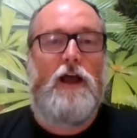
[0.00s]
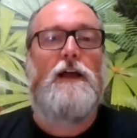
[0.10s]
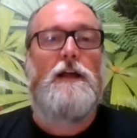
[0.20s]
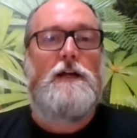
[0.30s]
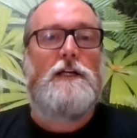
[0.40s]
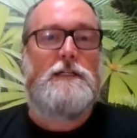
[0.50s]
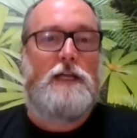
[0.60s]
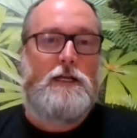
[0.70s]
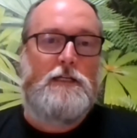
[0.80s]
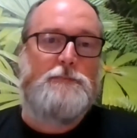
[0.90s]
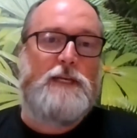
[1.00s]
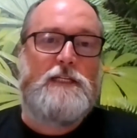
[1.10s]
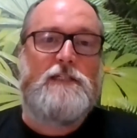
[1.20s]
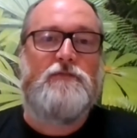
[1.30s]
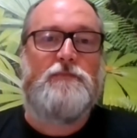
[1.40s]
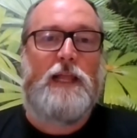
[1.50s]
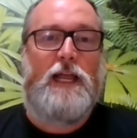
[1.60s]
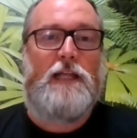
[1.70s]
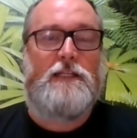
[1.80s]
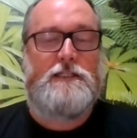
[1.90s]
are species of
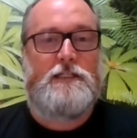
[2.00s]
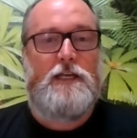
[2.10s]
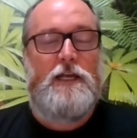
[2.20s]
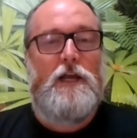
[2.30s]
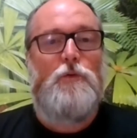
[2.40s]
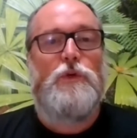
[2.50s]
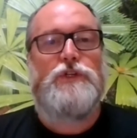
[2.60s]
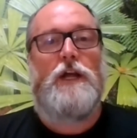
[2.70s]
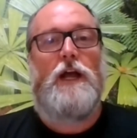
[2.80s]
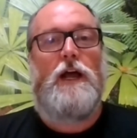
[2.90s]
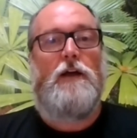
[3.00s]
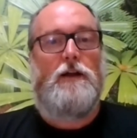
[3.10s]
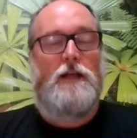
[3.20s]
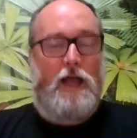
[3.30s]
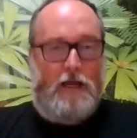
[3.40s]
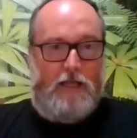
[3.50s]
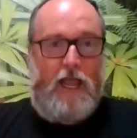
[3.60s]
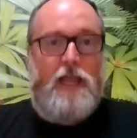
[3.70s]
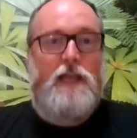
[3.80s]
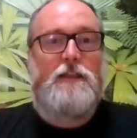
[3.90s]
plants which are
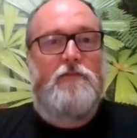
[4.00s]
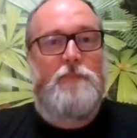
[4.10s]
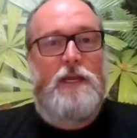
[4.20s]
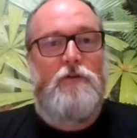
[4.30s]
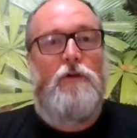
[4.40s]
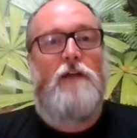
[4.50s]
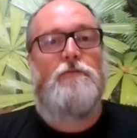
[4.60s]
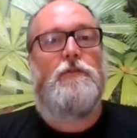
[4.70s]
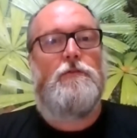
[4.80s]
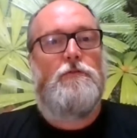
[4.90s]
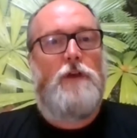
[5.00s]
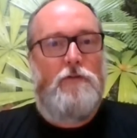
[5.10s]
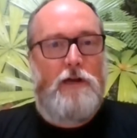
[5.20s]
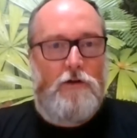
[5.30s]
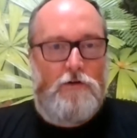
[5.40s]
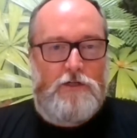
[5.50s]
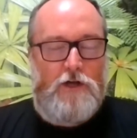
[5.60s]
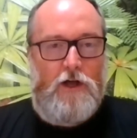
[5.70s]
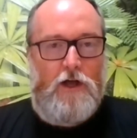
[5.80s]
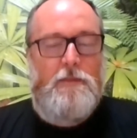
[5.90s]
archaic. They've been around for a very long
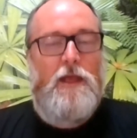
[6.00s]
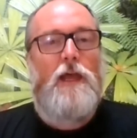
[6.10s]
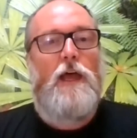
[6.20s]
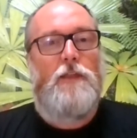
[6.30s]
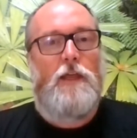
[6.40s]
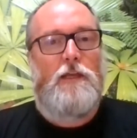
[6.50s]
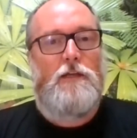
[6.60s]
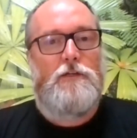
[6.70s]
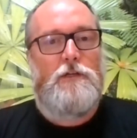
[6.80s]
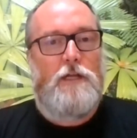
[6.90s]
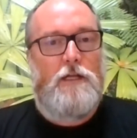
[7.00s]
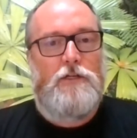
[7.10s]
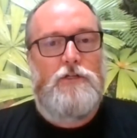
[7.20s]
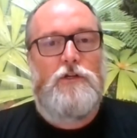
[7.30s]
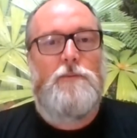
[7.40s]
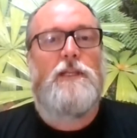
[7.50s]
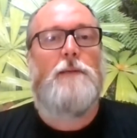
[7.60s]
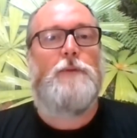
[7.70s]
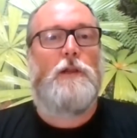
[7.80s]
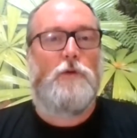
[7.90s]
time, and they can determine
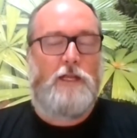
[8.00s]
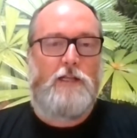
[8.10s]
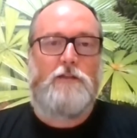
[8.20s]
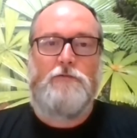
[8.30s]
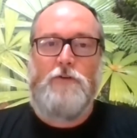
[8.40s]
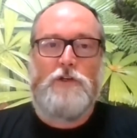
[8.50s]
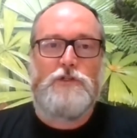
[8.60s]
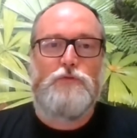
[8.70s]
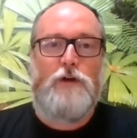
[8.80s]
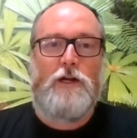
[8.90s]
that by looking at the fossil